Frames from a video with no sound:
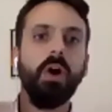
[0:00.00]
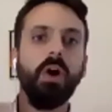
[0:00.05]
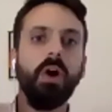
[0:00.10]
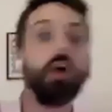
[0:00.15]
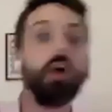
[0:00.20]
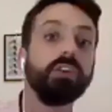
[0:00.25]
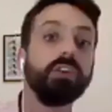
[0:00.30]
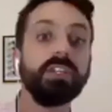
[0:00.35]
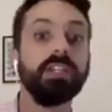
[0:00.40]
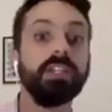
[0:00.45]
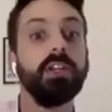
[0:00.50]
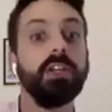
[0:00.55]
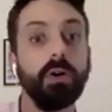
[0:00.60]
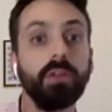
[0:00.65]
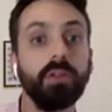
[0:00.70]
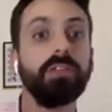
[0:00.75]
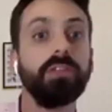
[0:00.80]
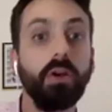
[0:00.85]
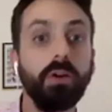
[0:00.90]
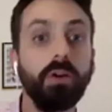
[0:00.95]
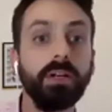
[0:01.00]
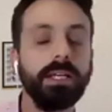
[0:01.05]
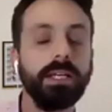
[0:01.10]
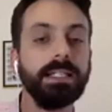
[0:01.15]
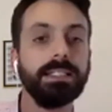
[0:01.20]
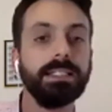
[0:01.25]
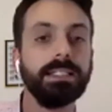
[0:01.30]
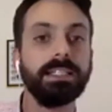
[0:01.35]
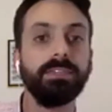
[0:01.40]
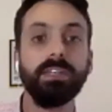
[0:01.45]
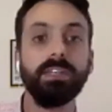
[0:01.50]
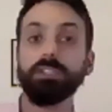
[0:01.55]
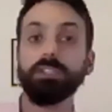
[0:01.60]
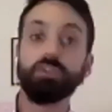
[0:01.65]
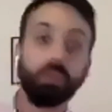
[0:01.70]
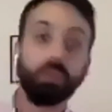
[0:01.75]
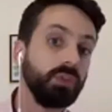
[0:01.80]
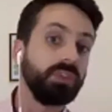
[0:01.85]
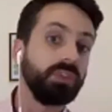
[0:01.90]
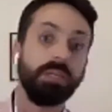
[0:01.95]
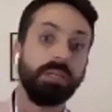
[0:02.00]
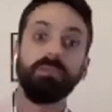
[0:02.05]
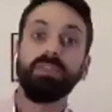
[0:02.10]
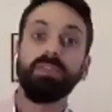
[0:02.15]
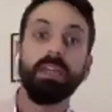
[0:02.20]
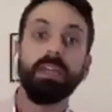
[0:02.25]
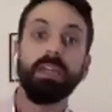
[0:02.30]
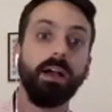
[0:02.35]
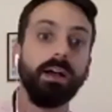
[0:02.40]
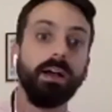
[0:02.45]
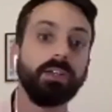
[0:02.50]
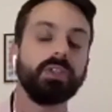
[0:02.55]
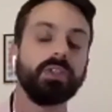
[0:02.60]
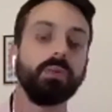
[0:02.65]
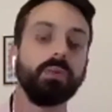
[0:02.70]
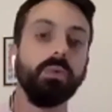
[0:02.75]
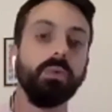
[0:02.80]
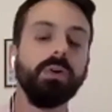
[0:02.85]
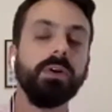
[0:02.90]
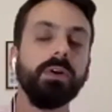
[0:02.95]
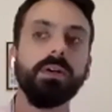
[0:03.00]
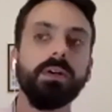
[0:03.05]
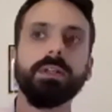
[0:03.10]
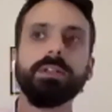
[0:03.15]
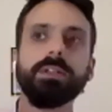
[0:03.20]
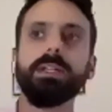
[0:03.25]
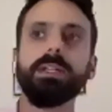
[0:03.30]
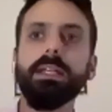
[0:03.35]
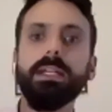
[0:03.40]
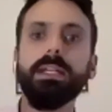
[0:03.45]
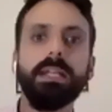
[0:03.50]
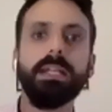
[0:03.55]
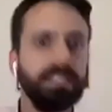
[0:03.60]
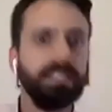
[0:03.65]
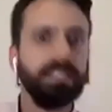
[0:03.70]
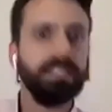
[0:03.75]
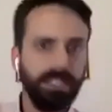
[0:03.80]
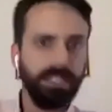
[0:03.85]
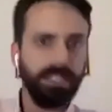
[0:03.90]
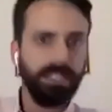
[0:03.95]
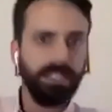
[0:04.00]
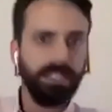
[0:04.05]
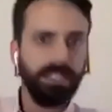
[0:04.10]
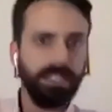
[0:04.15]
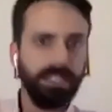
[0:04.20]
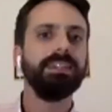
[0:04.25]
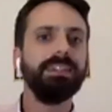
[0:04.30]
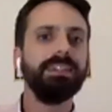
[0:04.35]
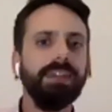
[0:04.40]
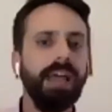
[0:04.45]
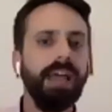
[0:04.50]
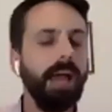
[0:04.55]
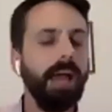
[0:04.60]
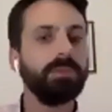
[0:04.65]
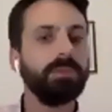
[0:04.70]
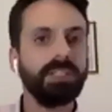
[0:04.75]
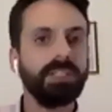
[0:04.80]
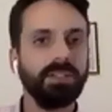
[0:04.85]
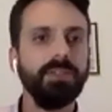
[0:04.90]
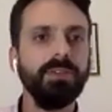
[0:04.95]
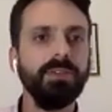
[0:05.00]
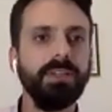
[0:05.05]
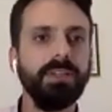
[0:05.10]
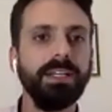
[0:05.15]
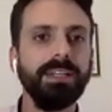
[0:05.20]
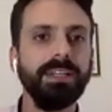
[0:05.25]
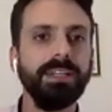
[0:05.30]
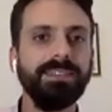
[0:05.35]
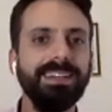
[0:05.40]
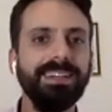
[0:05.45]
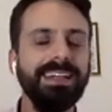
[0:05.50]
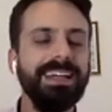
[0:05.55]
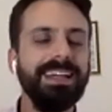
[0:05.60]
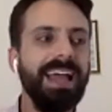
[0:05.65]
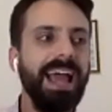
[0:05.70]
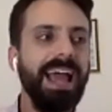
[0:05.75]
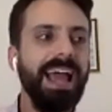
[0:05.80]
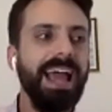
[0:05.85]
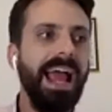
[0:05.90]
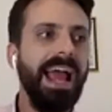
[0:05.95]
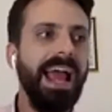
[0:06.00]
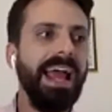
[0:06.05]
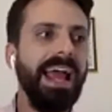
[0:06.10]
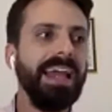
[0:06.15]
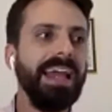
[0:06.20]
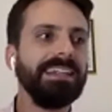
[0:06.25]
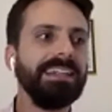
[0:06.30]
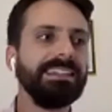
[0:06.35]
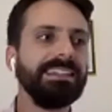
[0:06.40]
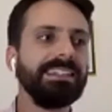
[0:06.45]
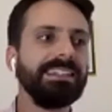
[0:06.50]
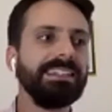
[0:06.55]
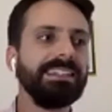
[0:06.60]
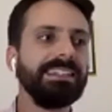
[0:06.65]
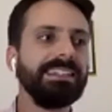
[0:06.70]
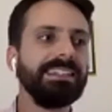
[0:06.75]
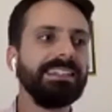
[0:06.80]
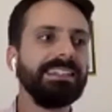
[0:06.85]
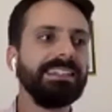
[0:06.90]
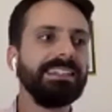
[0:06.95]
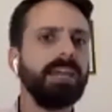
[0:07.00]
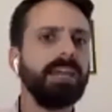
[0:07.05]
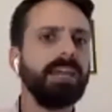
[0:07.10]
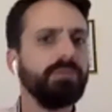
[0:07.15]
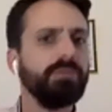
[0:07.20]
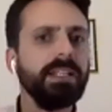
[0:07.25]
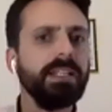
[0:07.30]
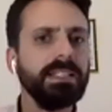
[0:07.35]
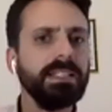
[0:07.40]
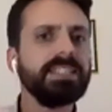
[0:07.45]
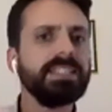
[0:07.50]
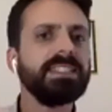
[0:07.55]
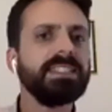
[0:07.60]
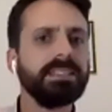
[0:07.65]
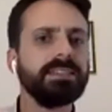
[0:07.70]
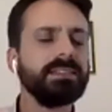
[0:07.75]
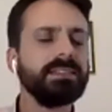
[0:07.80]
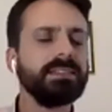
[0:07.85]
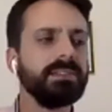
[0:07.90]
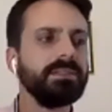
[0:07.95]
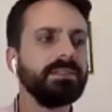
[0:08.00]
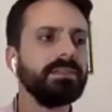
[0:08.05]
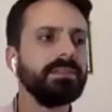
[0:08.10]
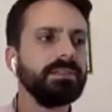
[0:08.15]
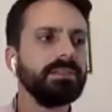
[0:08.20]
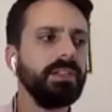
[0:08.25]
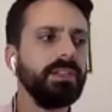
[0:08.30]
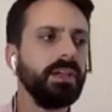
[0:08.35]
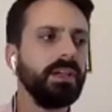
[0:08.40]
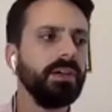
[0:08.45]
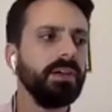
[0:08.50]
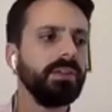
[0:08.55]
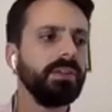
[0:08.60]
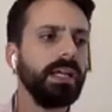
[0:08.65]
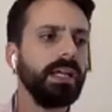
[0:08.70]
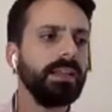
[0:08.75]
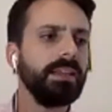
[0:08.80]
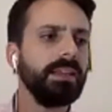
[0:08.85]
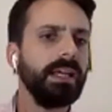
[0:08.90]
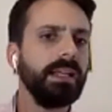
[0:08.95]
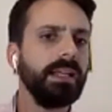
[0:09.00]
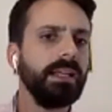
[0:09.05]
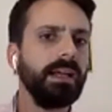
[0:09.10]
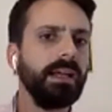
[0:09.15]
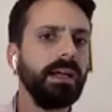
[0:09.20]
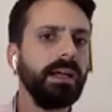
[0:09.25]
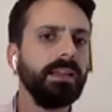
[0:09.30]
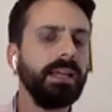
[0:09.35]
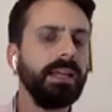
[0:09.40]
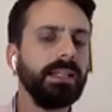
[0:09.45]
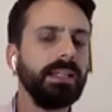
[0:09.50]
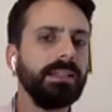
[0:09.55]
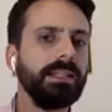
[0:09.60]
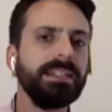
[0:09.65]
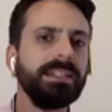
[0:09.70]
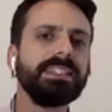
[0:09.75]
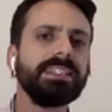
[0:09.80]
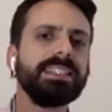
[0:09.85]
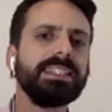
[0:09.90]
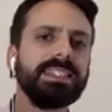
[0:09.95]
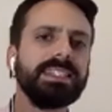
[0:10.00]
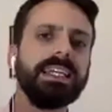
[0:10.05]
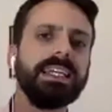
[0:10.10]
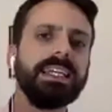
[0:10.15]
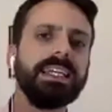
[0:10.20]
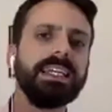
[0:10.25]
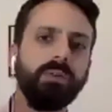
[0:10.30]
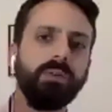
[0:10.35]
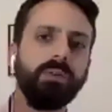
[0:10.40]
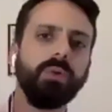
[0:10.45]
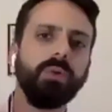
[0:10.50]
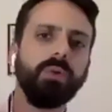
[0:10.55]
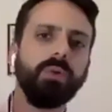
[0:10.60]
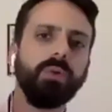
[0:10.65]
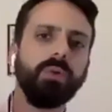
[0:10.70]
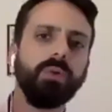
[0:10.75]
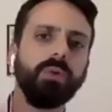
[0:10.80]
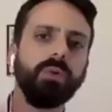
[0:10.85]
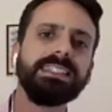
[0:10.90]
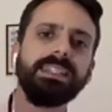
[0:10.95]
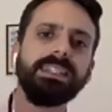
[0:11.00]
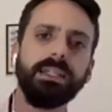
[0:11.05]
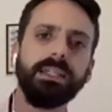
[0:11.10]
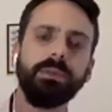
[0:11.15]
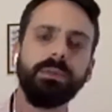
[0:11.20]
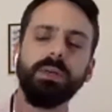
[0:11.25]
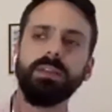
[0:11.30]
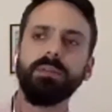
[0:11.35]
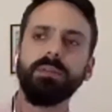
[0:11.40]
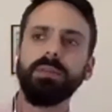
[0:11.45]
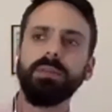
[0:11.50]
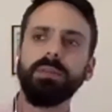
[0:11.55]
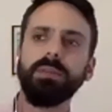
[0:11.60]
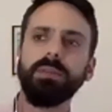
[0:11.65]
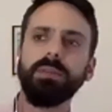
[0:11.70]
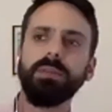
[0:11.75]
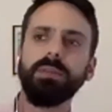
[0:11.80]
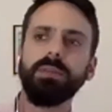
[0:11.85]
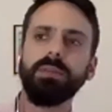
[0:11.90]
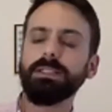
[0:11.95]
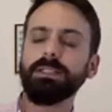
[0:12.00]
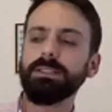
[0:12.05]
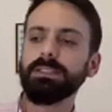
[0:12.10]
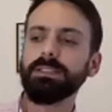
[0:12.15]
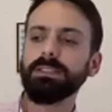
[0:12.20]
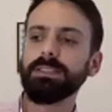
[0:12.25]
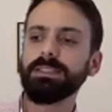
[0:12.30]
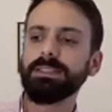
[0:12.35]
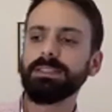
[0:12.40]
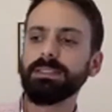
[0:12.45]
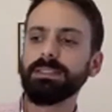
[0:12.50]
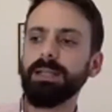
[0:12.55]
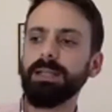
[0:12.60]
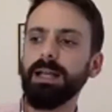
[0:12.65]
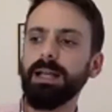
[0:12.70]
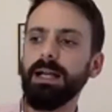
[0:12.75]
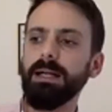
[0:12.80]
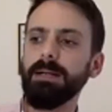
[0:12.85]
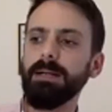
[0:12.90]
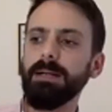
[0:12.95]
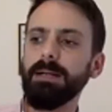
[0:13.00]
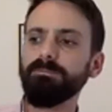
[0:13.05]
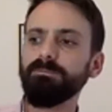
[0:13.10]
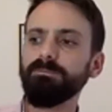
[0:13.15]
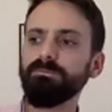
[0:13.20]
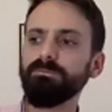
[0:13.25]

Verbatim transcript: onto the authorities if he saw something untoward, he said, yes, absolutely. And that really, you know, that, that, that didn't sit all that easily with me because um,